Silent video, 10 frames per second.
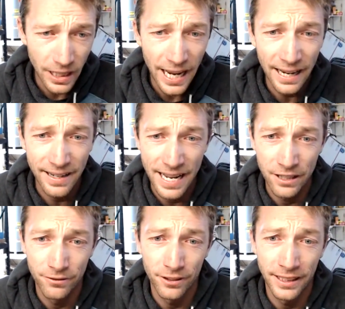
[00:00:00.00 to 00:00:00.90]
and
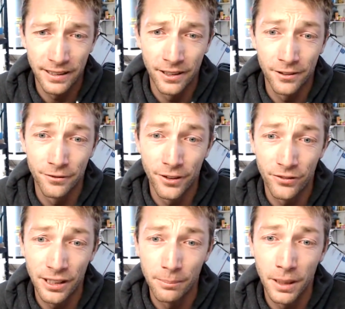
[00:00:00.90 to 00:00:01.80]
nail for like
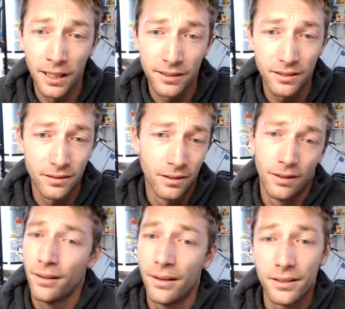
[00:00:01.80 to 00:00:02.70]
115 bucks.
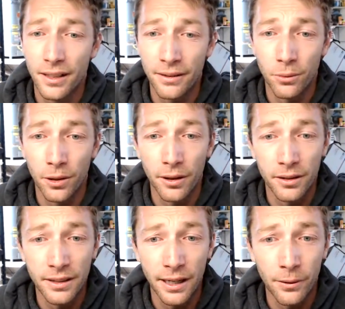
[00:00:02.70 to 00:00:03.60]
It's not even worth
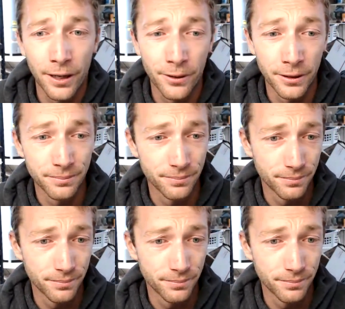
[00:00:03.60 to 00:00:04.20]
it to DIY one.